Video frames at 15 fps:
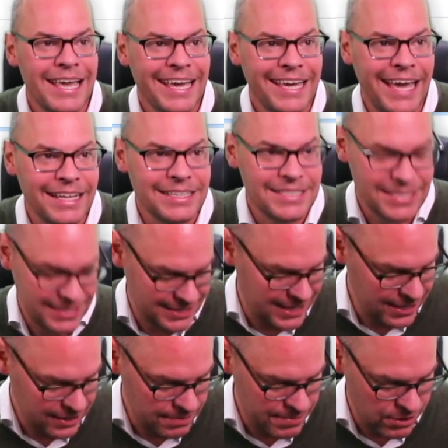Get
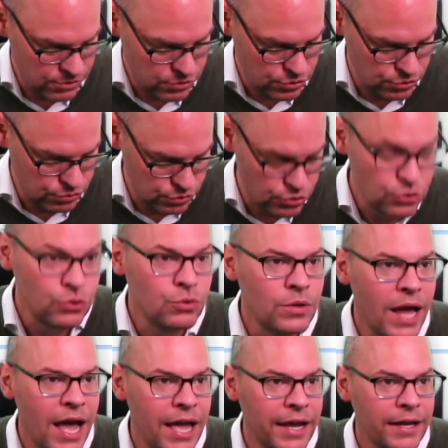skill amount,
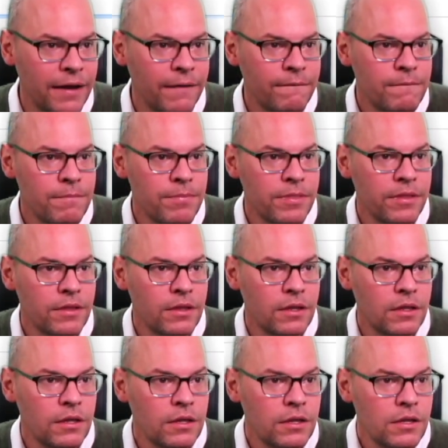229.
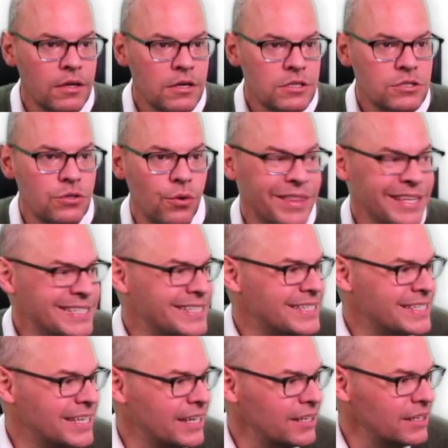So the
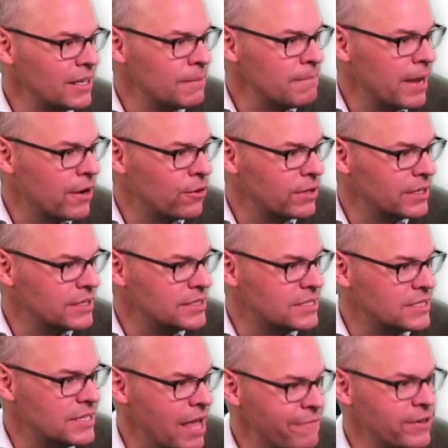skill amount is
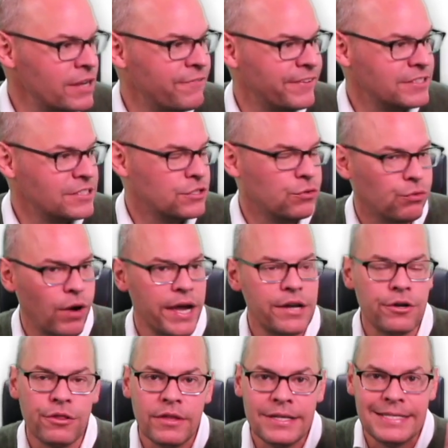7. If it's greater
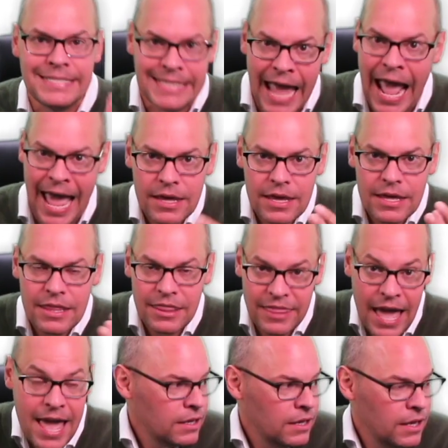than 10,
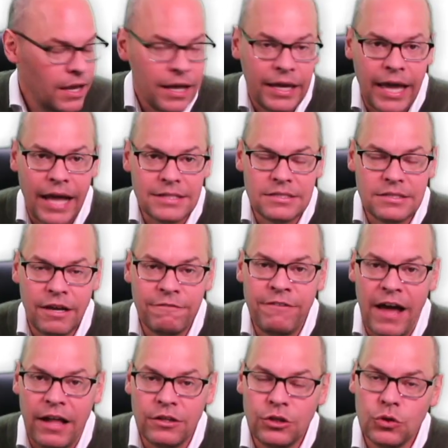then it gets a
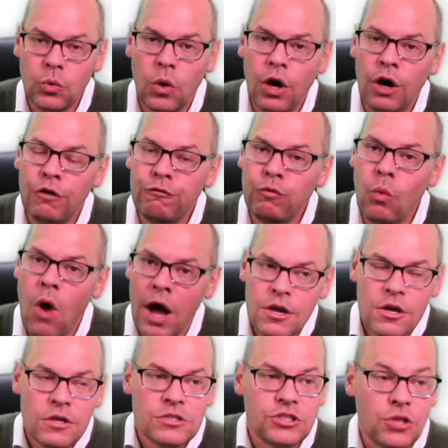value of
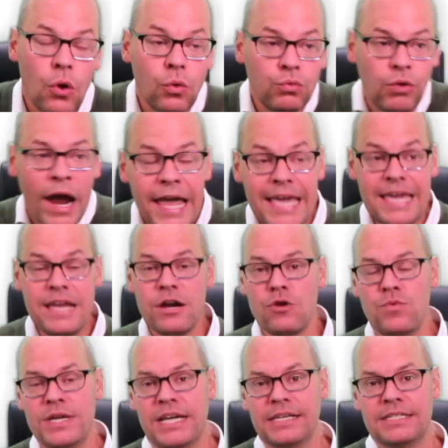1. So right here
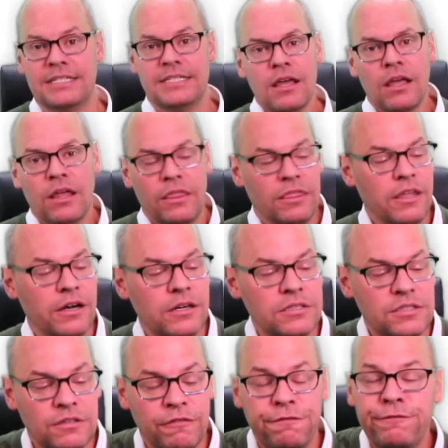we can see
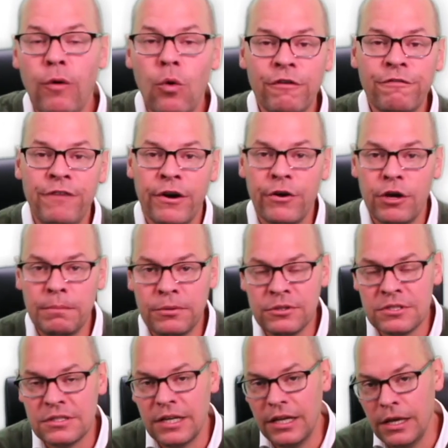there's 4
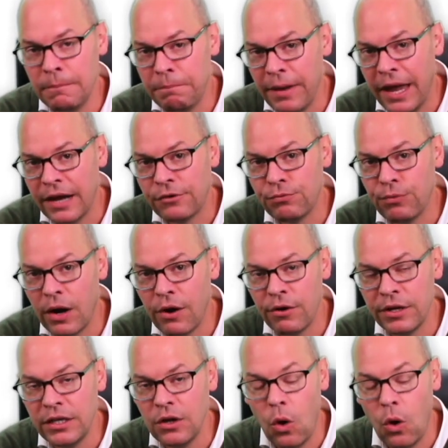variables that impact rarity.